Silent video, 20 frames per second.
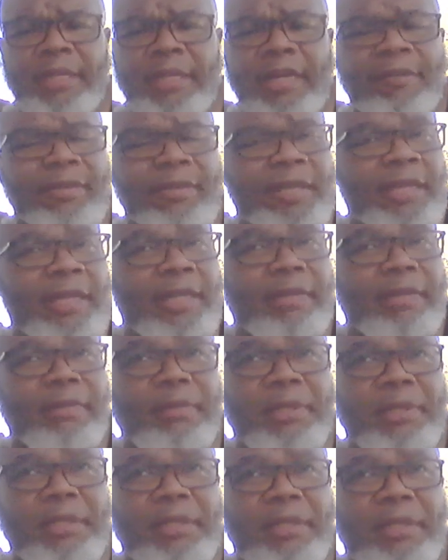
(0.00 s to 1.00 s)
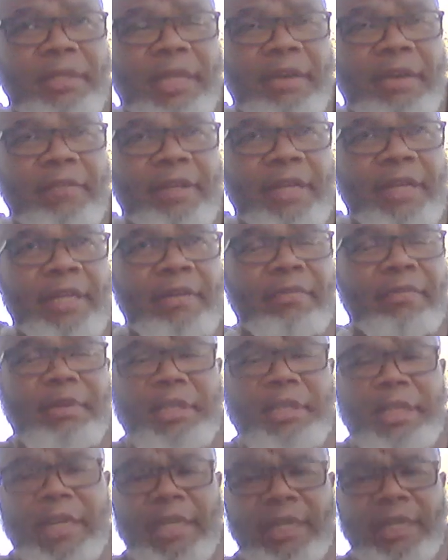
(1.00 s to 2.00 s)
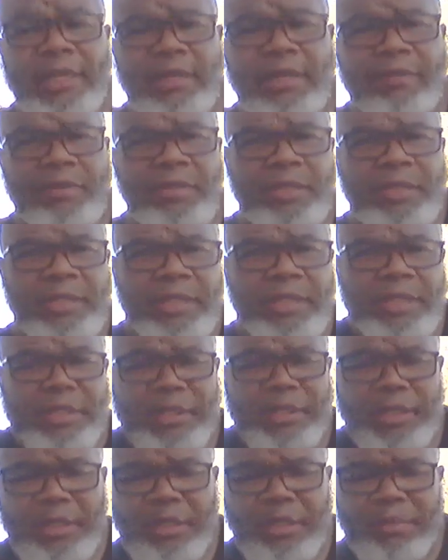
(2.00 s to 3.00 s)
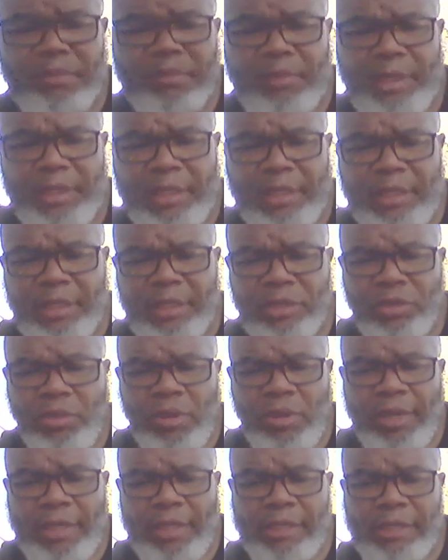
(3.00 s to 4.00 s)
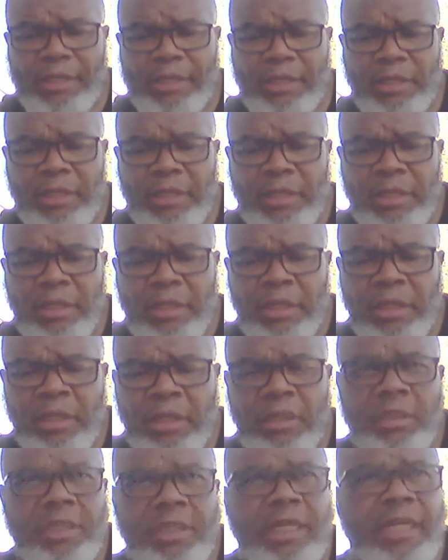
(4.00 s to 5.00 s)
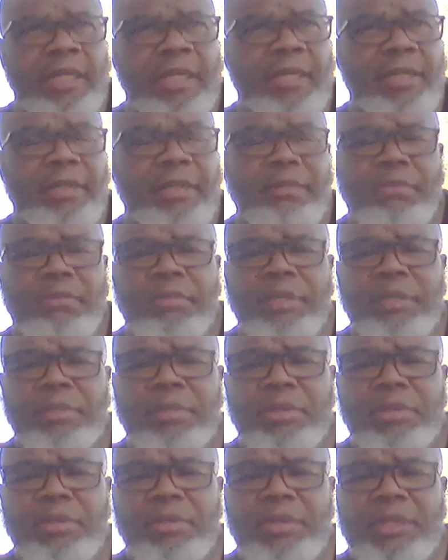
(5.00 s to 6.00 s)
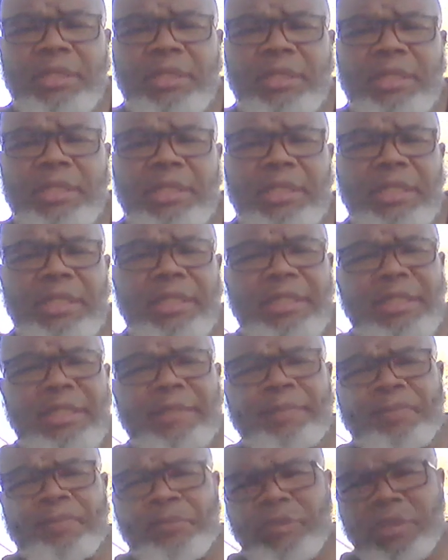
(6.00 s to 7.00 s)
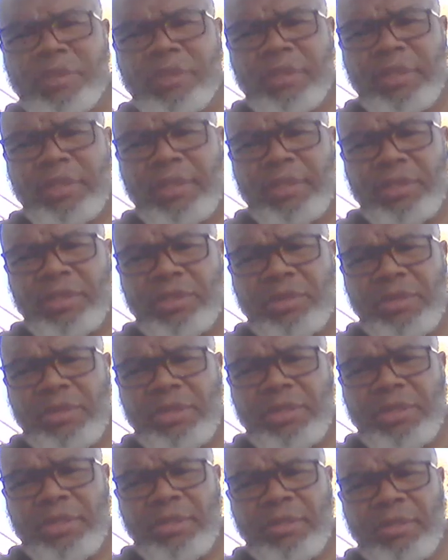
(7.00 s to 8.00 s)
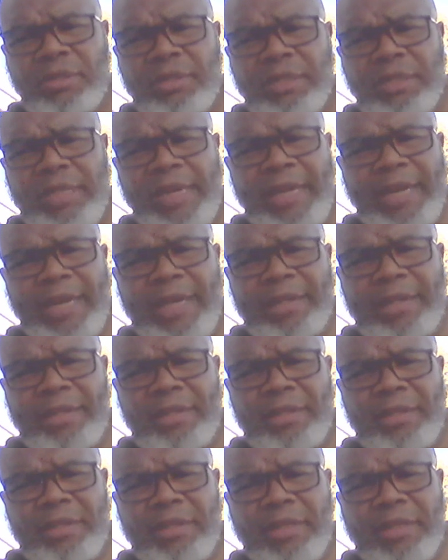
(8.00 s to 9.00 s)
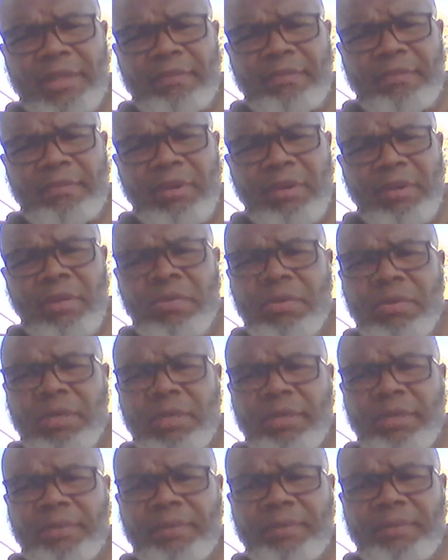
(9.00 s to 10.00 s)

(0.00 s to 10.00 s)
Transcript: Haven't had to relight it. I've only touched it up, I think, twice. It's got a good rhythm to it. It's consistent. The construction on it, the ash is not holding.